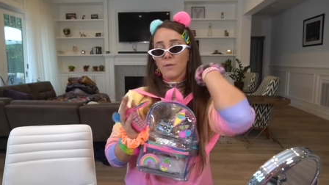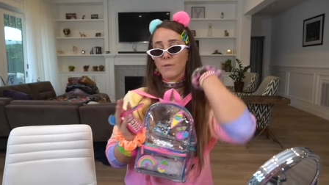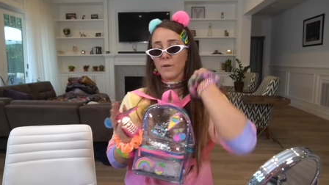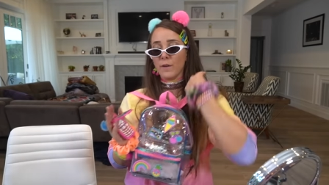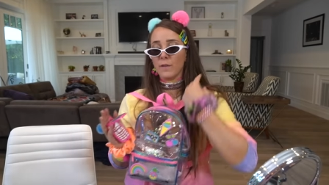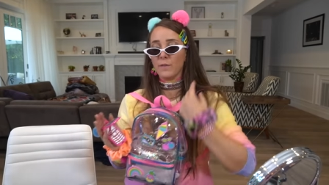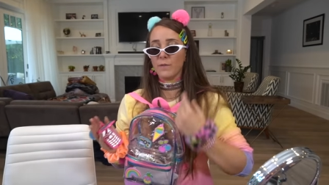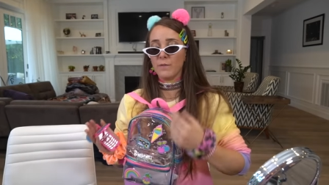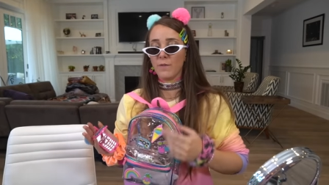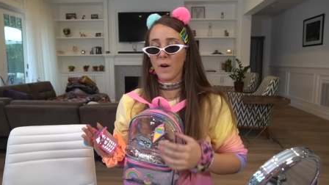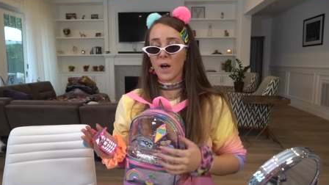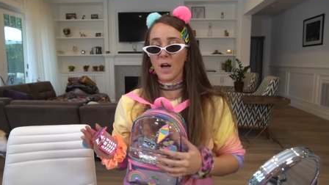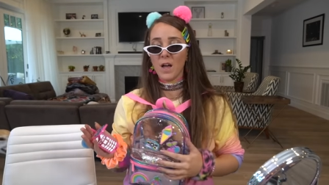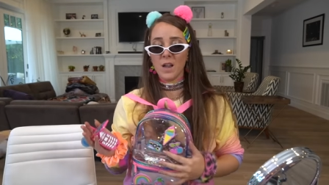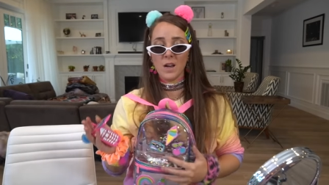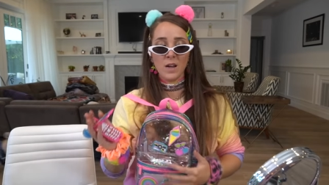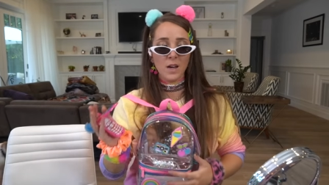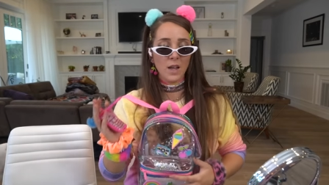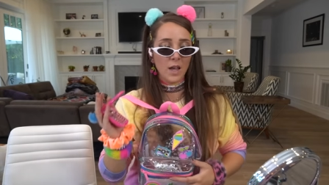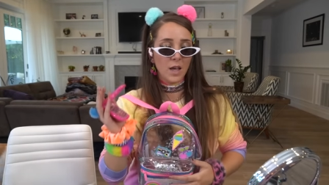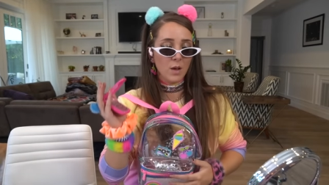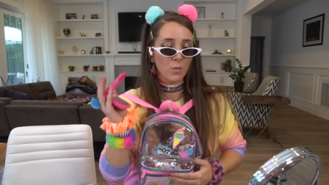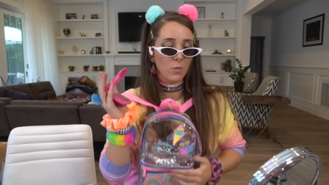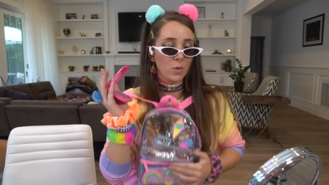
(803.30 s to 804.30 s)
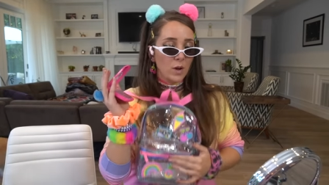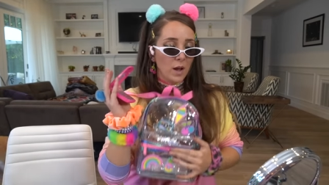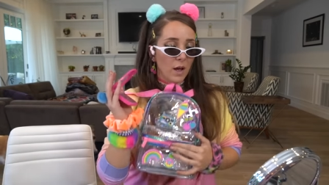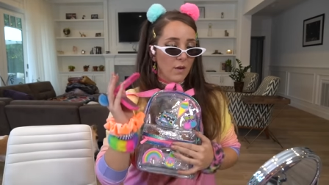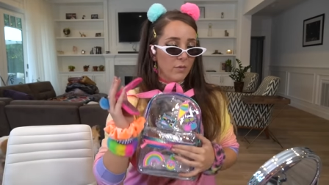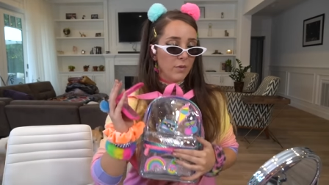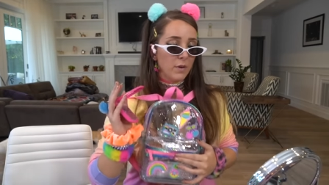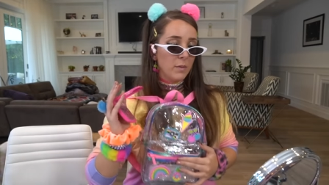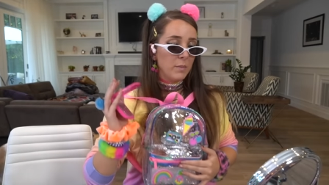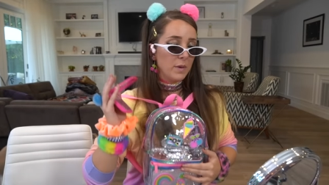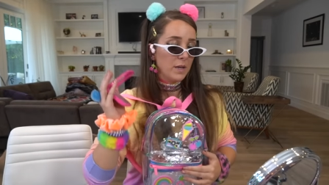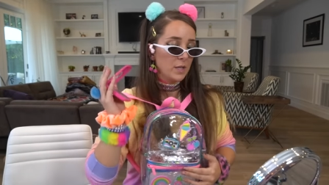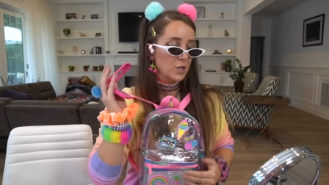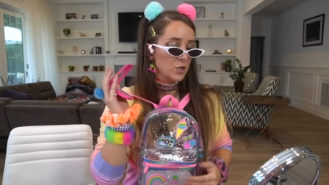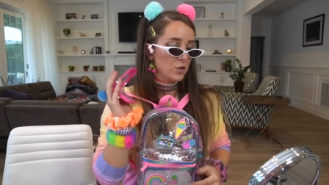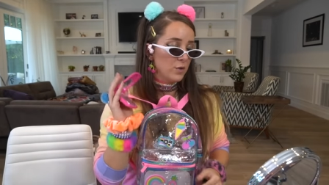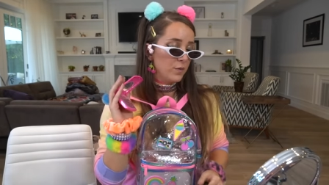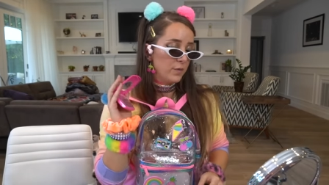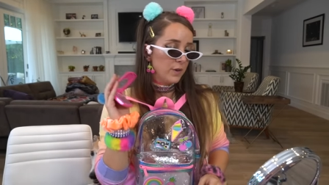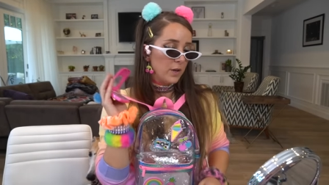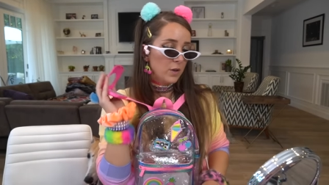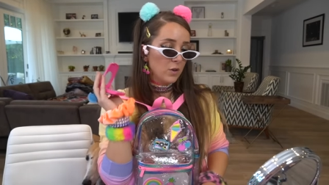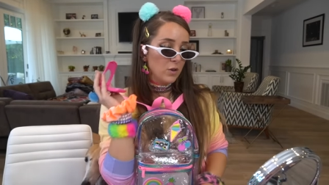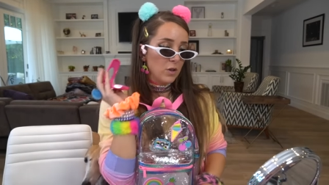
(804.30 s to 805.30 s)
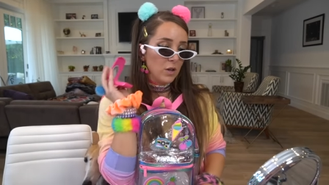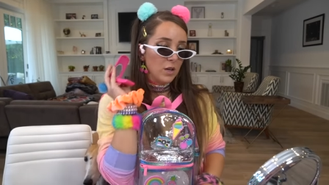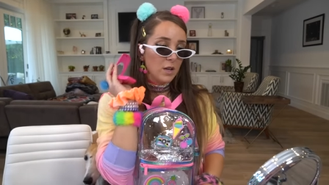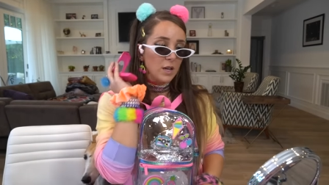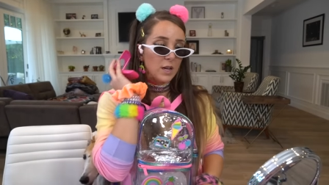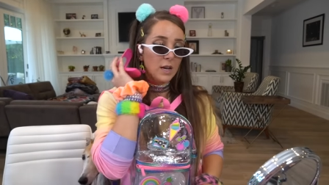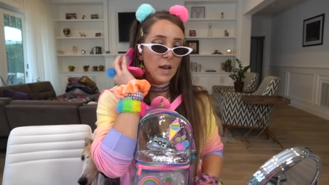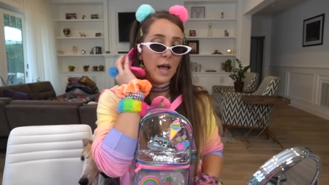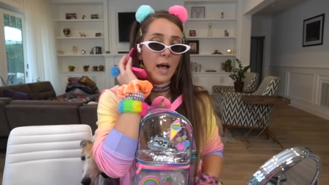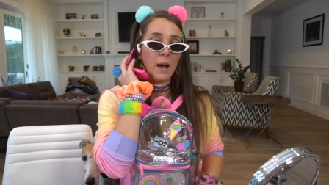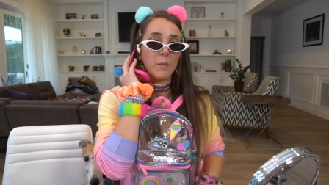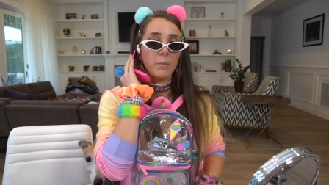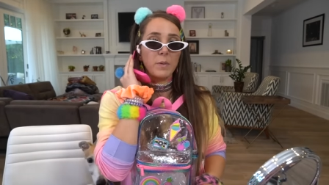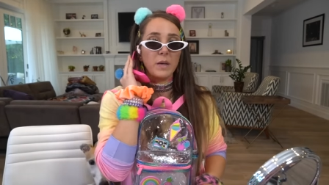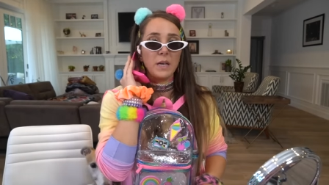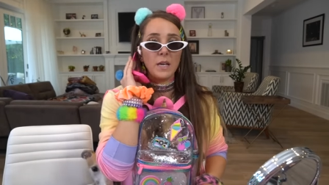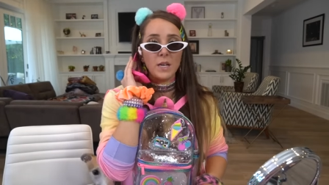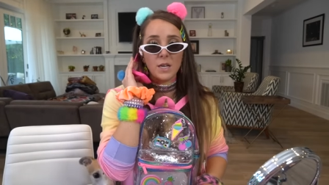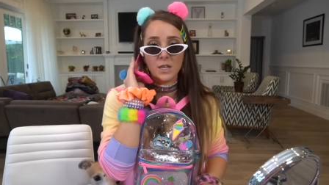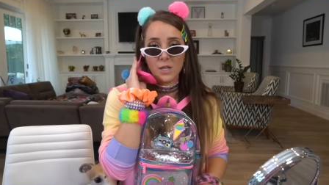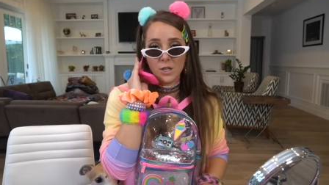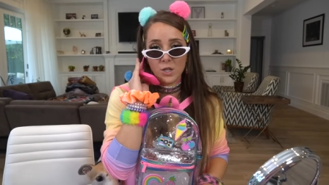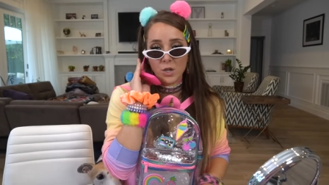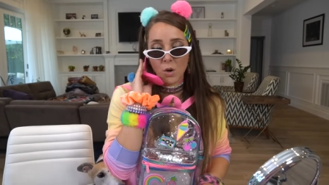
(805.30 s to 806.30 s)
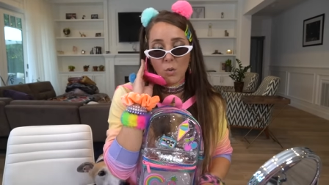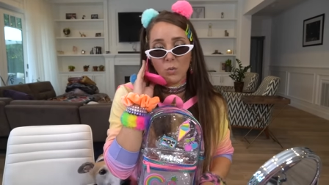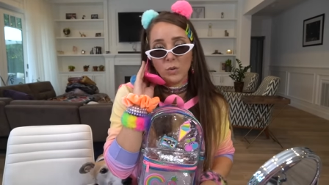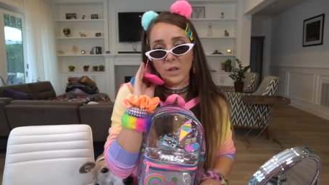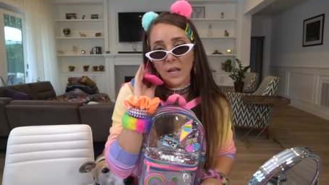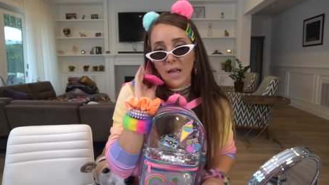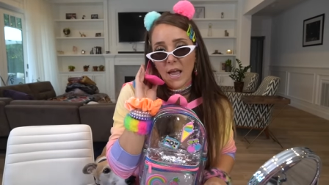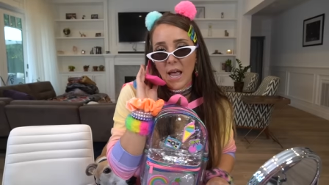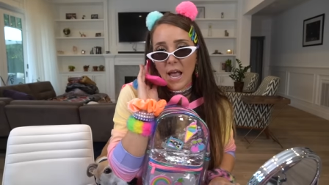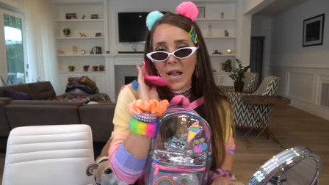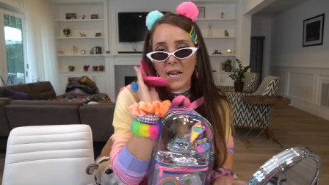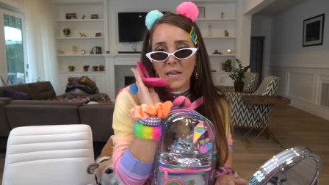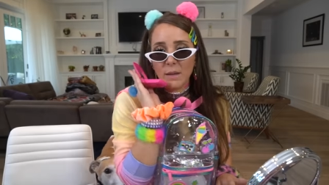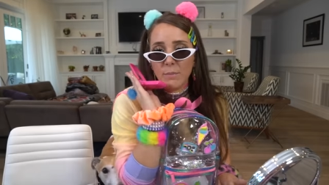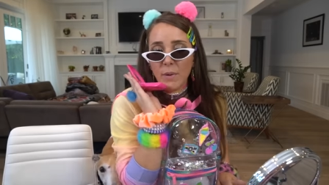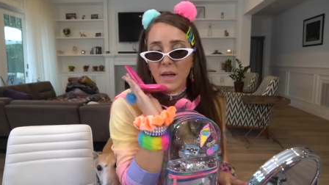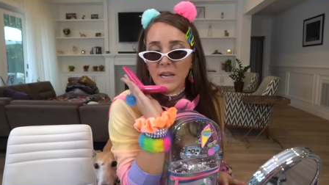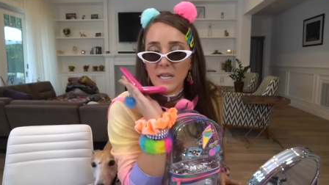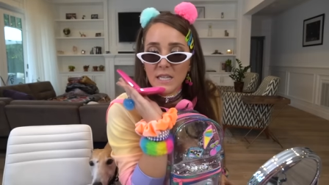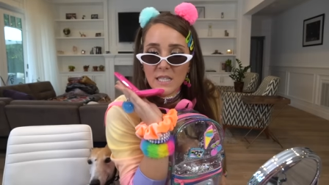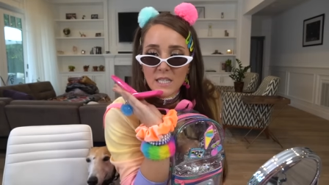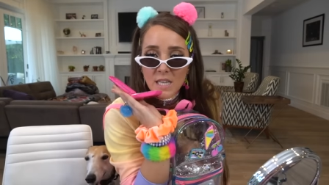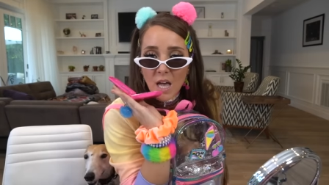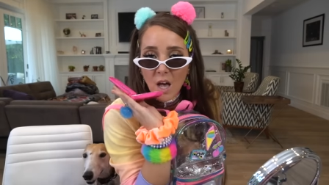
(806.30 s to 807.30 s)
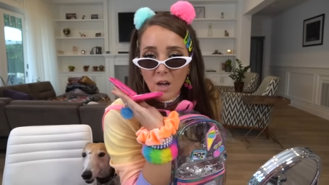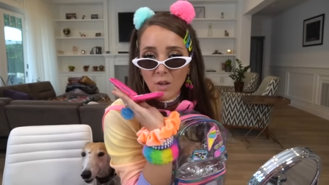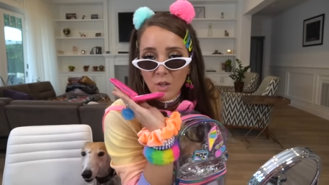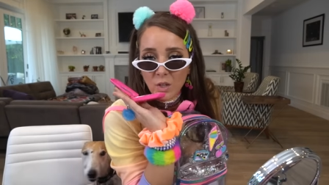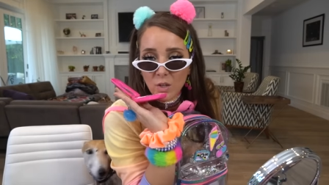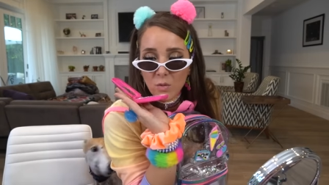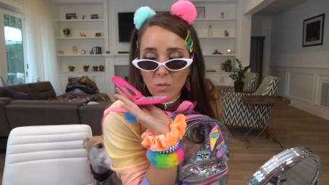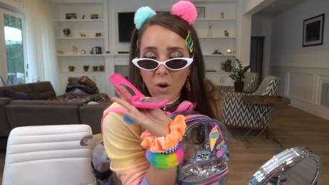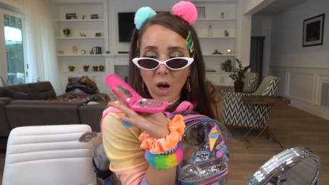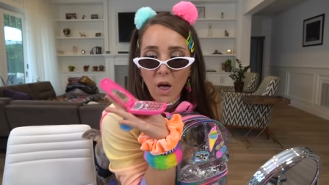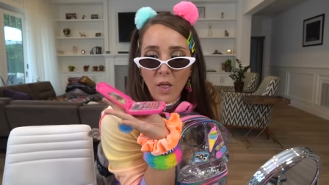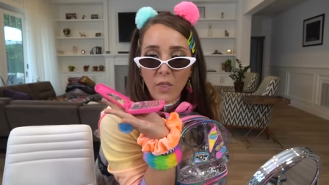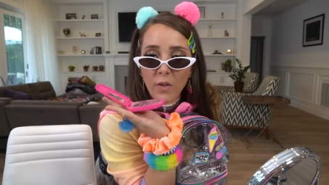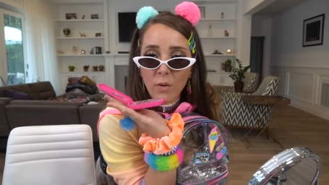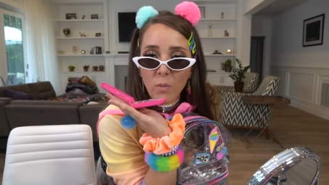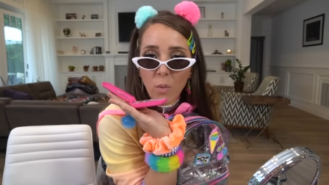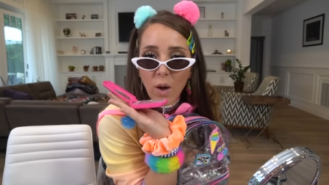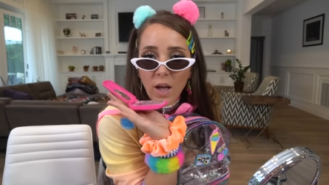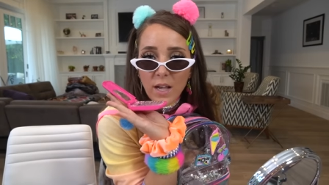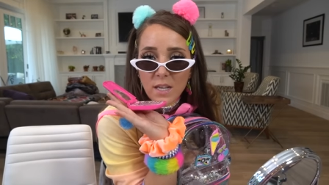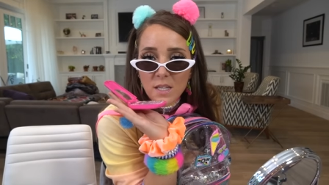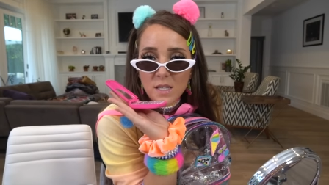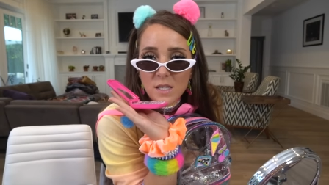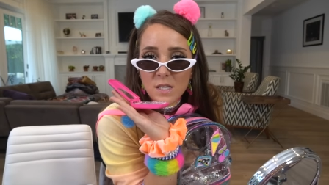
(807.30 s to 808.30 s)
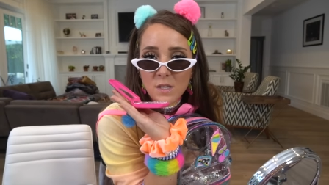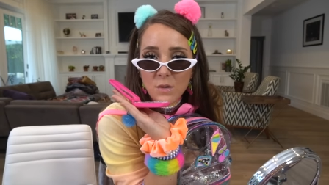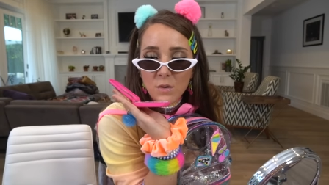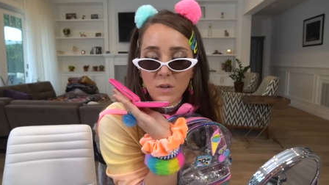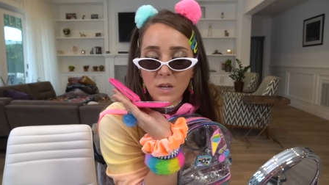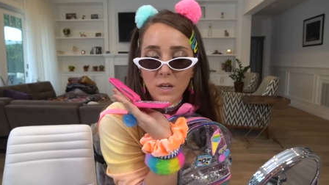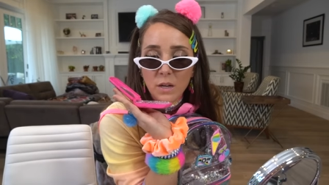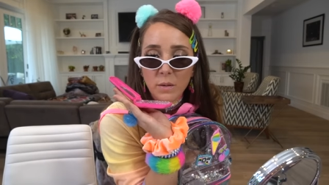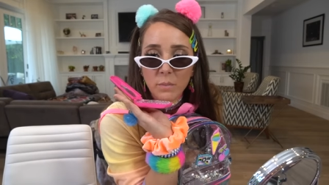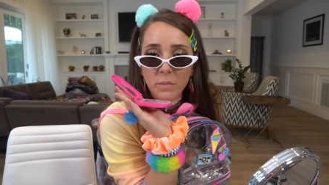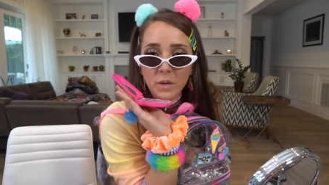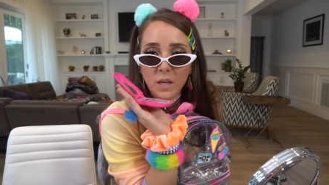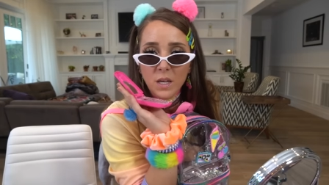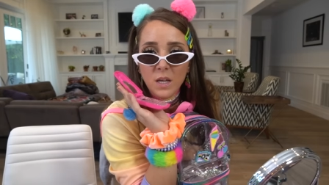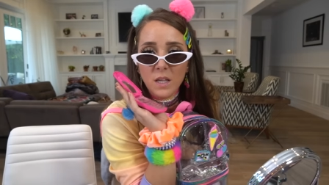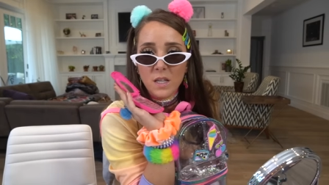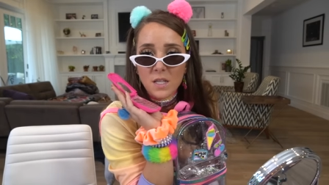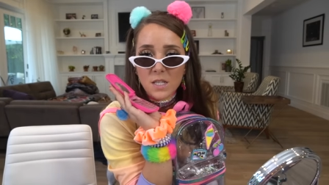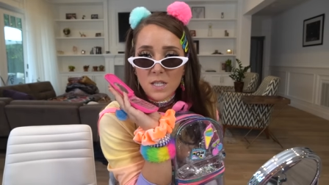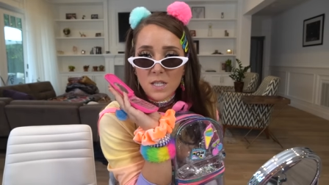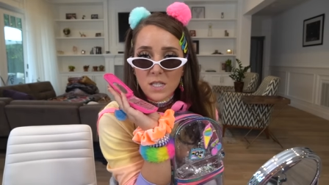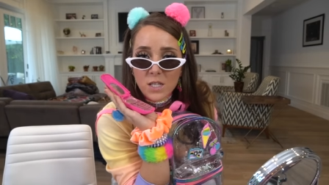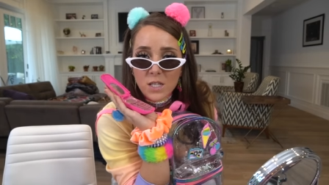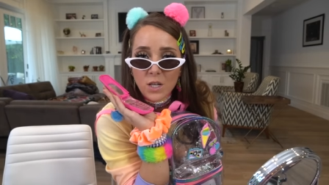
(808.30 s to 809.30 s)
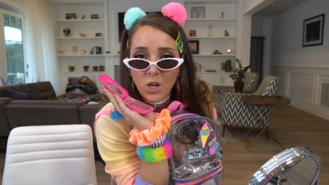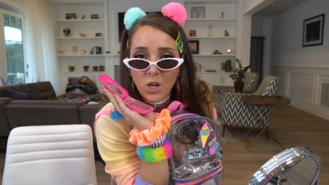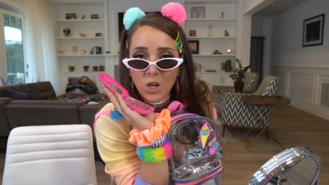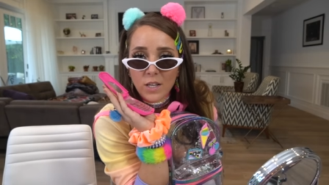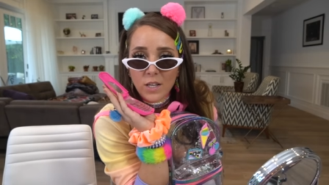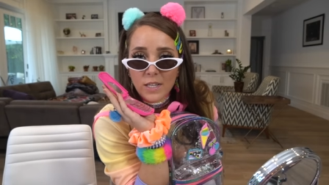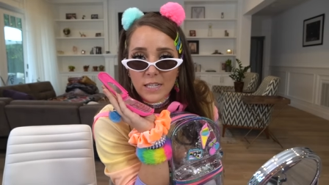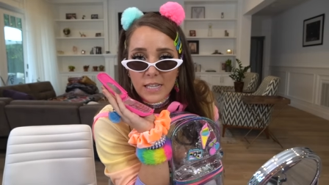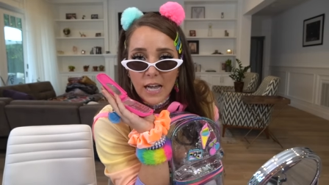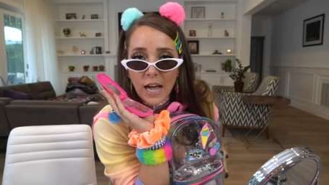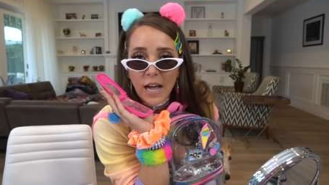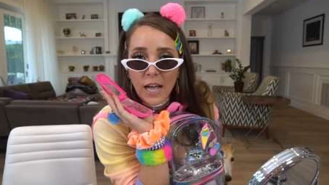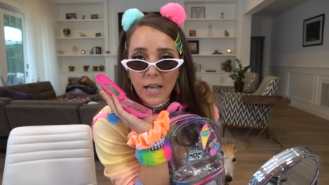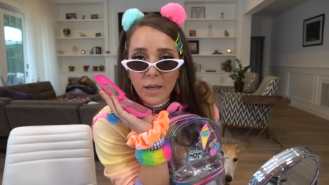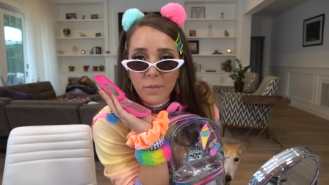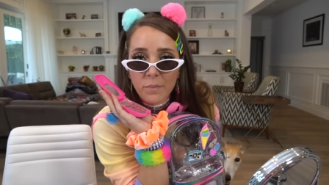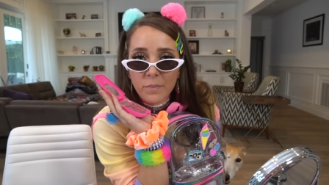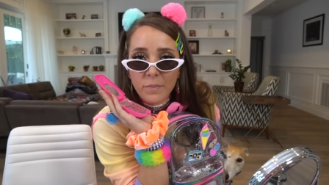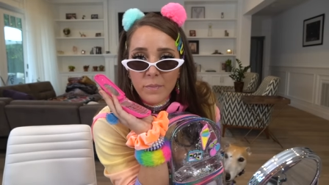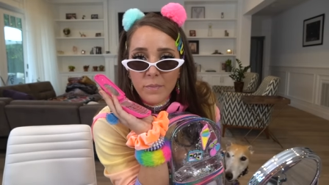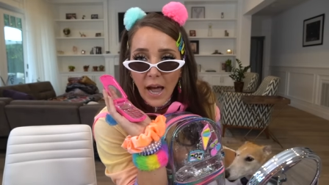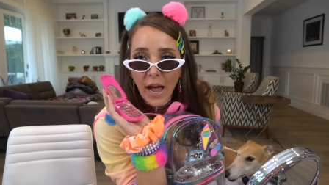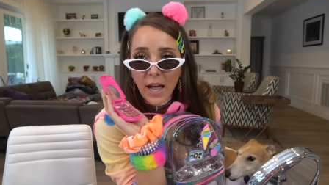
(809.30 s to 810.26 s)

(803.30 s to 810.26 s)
for fun and whatever makes you feel good and happy. And don't let anybody tell you otherwise. You hear me? This is a good time.